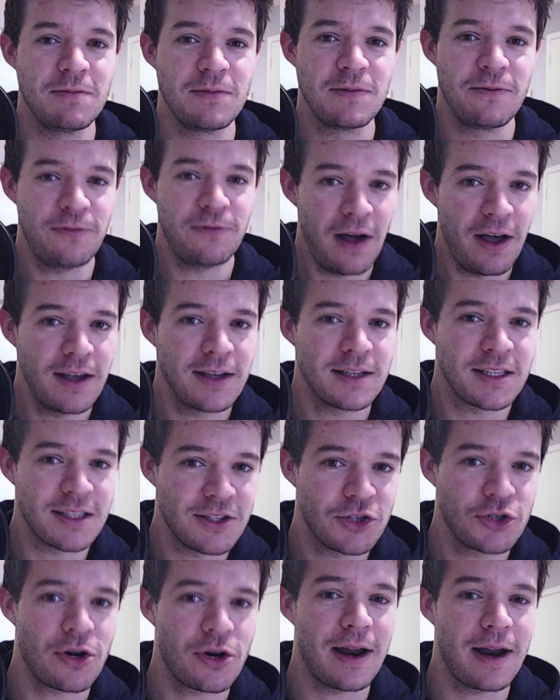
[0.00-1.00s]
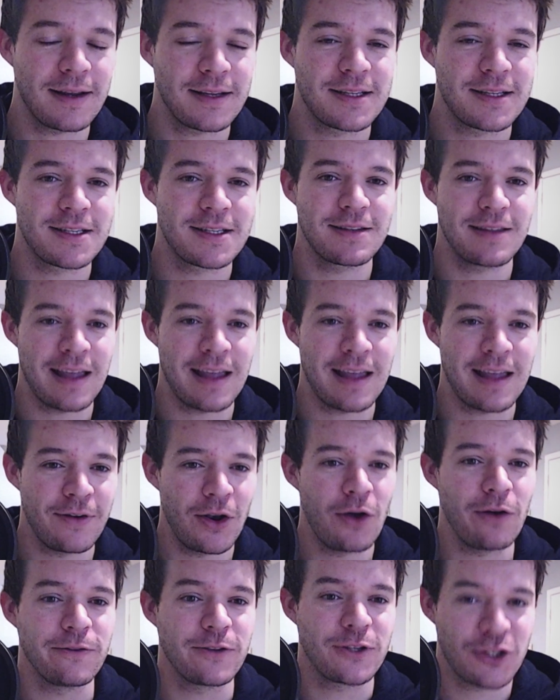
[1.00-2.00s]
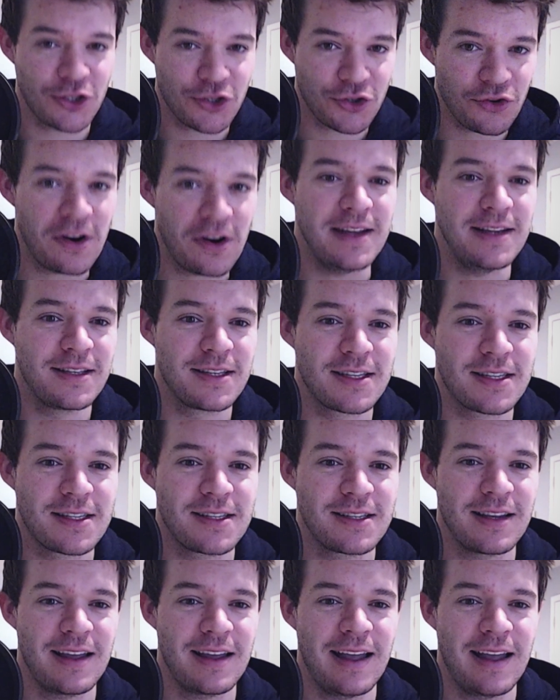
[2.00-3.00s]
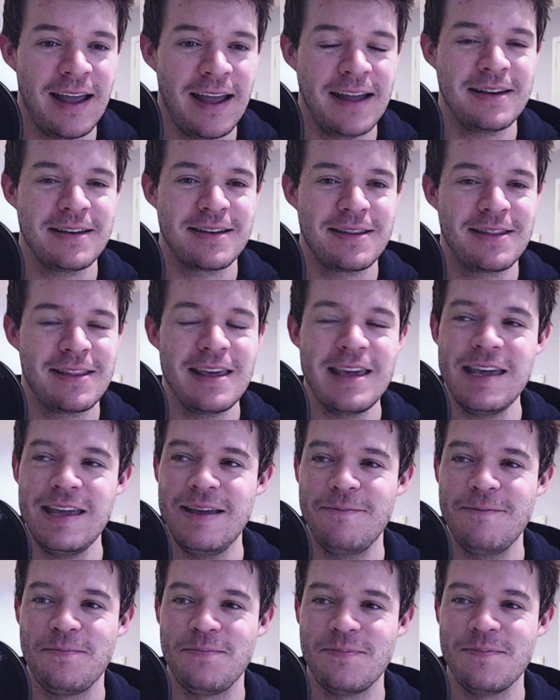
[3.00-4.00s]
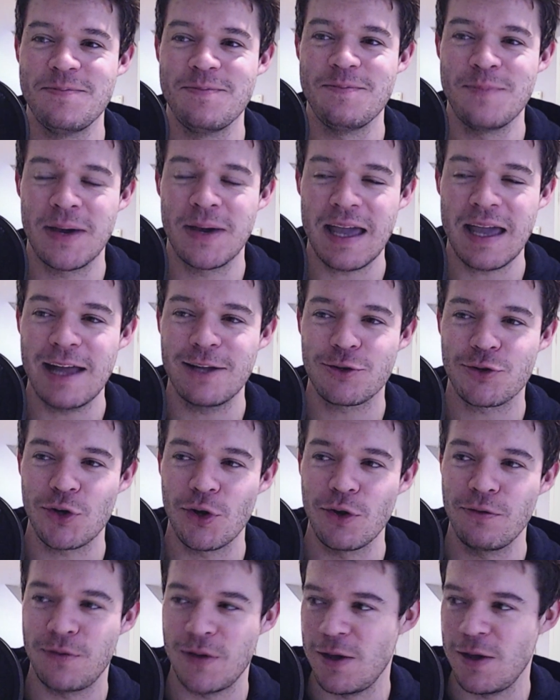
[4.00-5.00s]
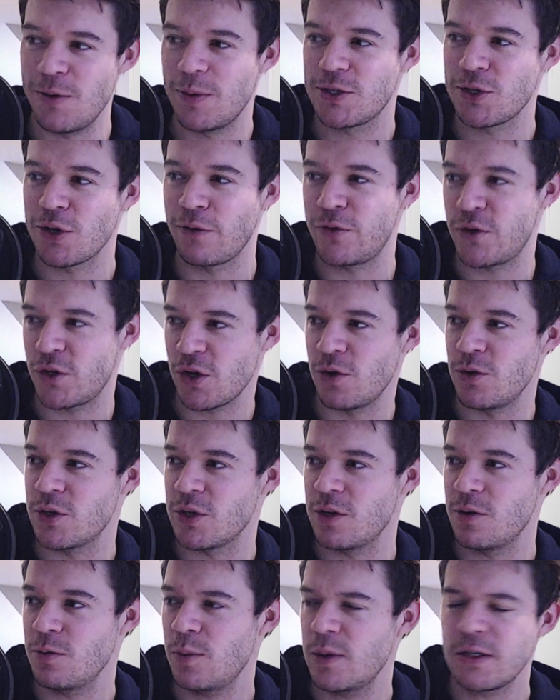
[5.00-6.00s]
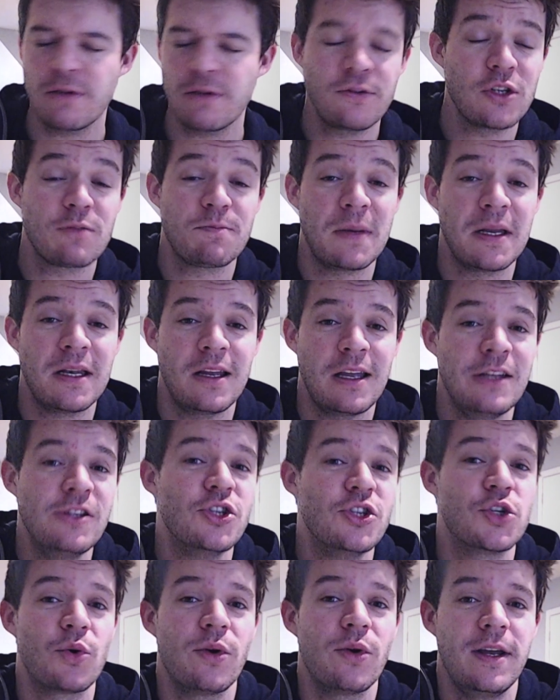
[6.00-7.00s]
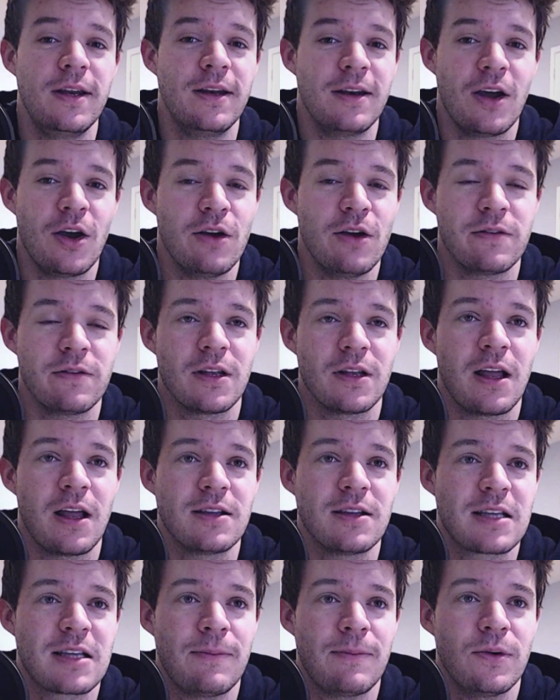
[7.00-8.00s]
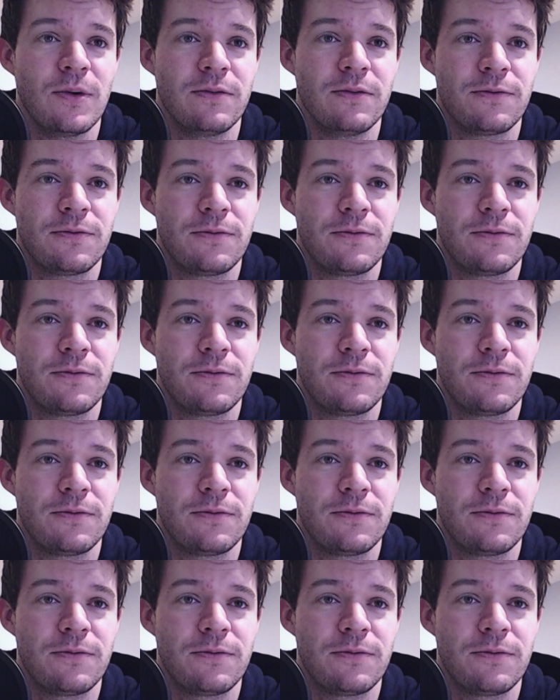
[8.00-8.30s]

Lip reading: fast tracks. They have a lot of straights, and the McGann Trophy, which I've chosen, which I've just been enjoying over the last couple of